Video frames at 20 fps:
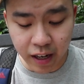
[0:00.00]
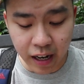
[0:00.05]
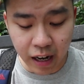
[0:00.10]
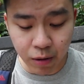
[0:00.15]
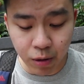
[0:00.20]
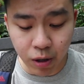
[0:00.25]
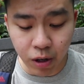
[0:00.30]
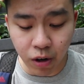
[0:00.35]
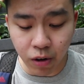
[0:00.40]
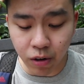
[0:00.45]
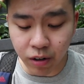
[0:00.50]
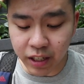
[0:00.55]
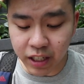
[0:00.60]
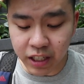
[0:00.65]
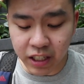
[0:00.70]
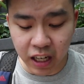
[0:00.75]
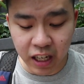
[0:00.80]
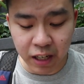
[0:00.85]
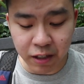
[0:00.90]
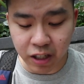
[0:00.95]
our only
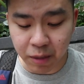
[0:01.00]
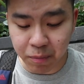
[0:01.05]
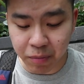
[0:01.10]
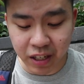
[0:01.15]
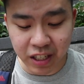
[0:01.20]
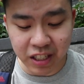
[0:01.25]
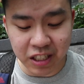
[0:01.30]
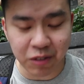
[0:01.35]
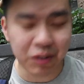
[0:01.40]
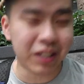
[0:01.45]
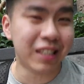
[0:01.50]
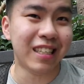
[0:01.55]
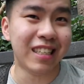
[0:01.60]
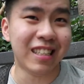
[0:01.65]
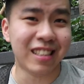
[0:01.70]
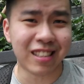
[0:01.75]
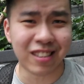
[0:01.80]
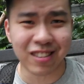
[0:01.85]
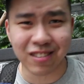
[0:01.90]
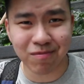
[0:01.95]
shiny Trapinch, which
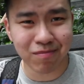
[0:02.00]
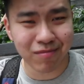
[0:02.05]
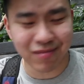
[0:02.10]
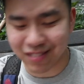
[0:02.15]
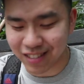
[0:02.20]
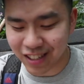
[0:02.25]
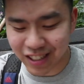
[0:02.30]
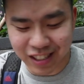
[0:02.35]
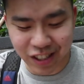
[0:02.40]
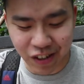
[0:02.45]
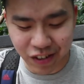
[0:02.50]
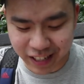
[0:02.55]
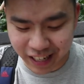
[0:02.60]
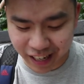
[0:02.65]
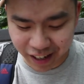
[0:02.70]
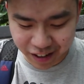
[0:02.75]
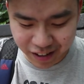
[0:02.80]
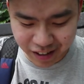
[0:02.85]
is, it's okay.